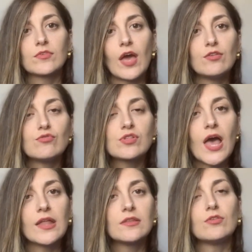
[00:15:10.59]
can you
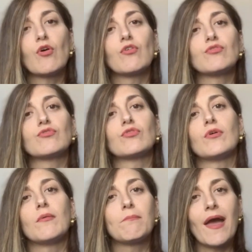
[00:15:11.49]
send
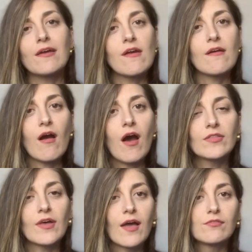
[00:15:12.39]
your bank
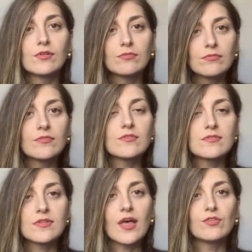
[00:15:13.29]
account, I will
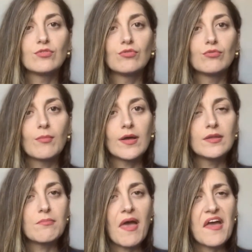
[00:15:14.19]
send you
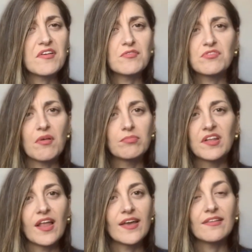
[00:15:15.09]
money back,
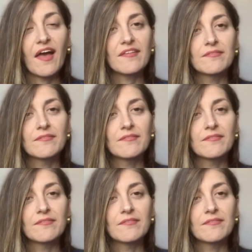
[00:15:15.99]
something like that.